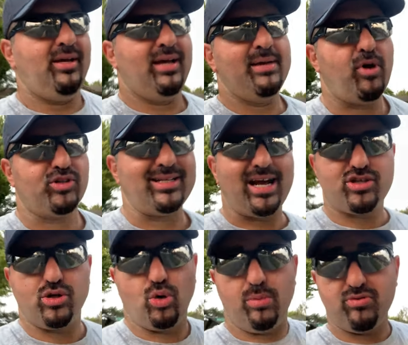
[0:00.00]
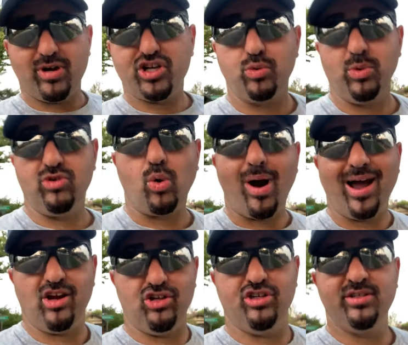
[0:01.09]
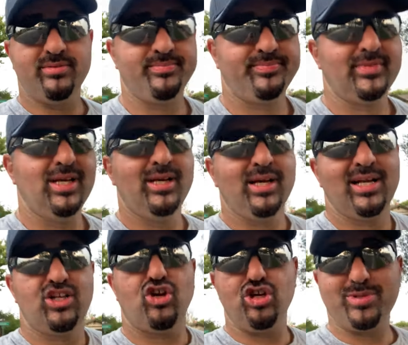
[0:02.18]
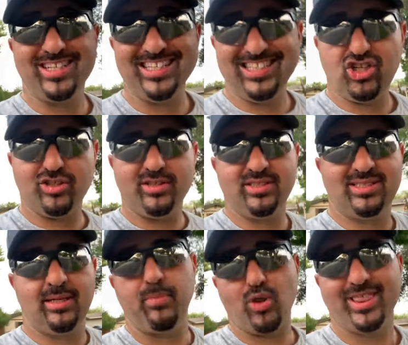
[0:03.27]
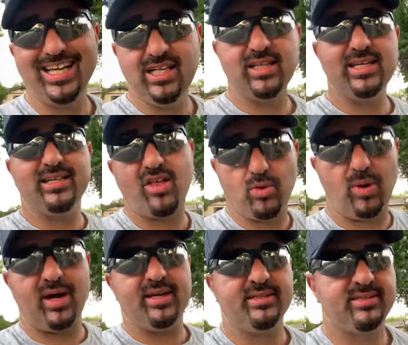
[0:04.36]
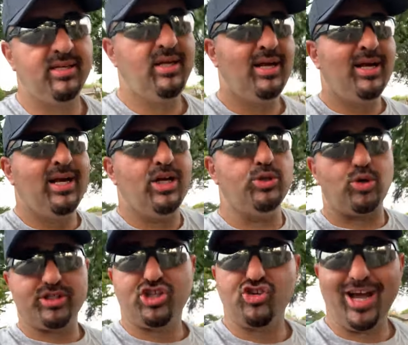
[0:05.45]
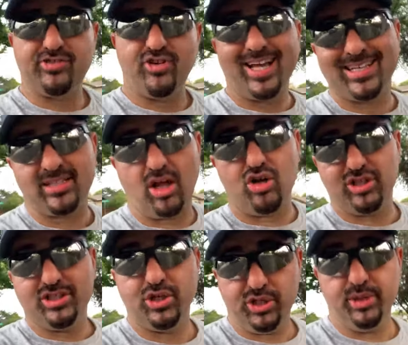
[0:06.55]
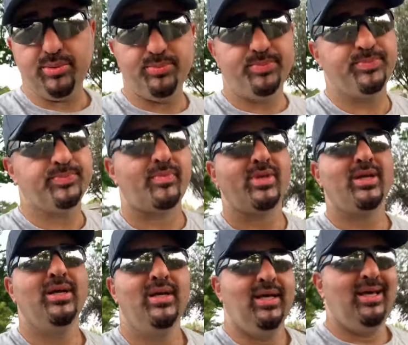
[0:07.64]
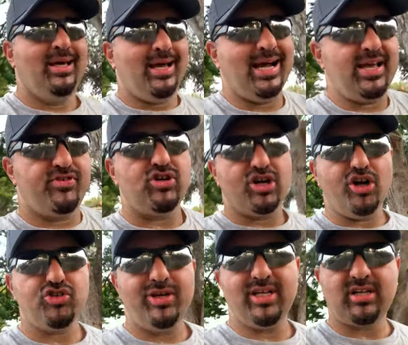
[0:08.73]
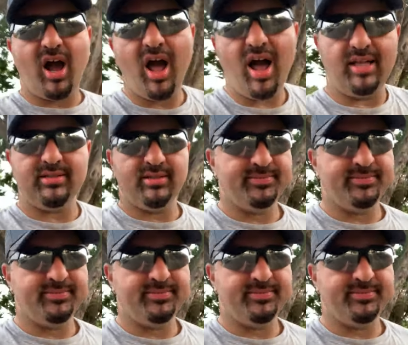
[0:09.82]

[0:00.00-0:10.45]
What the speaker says: a multinational corporation will require terms and conditions, both legally and otherwise, in order to transfer that technology to you. And if you're a country that's caught,